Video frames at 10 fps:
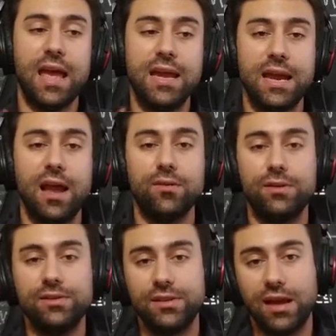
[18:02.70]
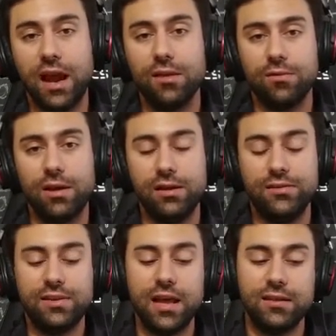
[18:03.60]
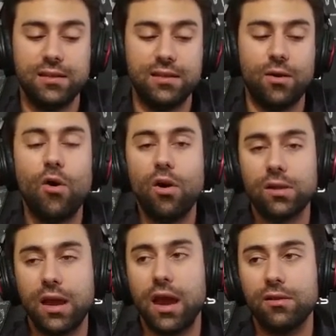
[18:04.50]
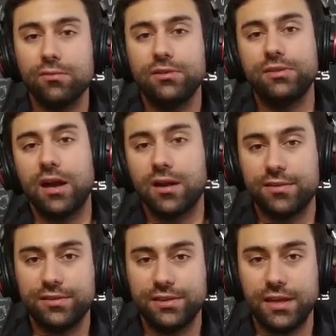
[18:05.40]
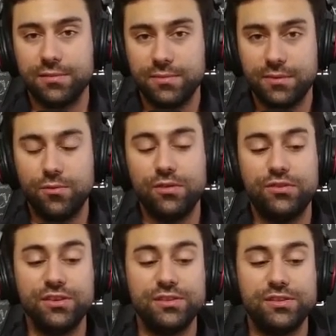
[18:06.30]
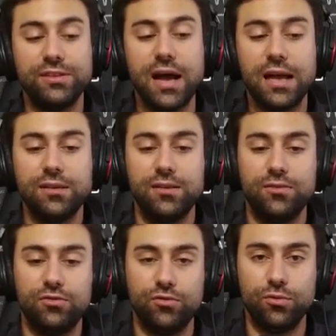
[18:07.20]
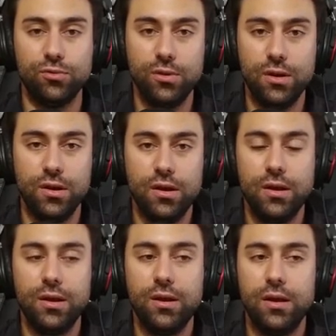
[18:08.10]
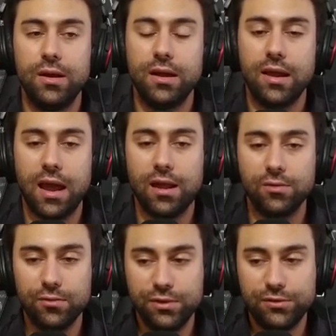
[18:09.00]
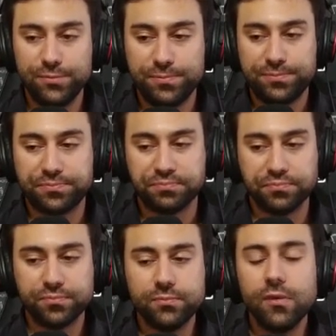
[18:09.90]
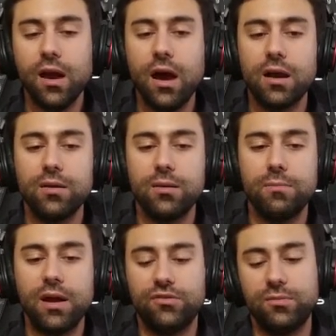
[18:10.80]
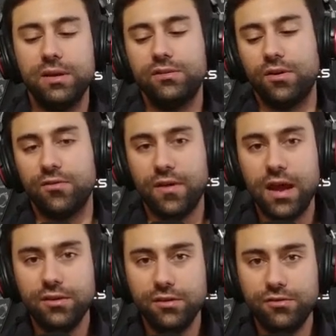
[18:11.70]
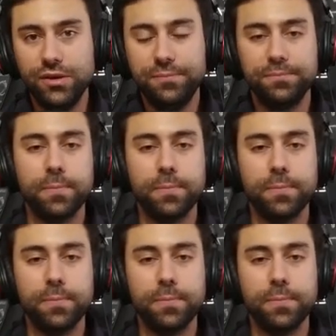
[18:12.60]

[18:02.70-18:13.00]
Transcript: a calorie is that all calories are the same, which is not true. Calories are a measurement of energy,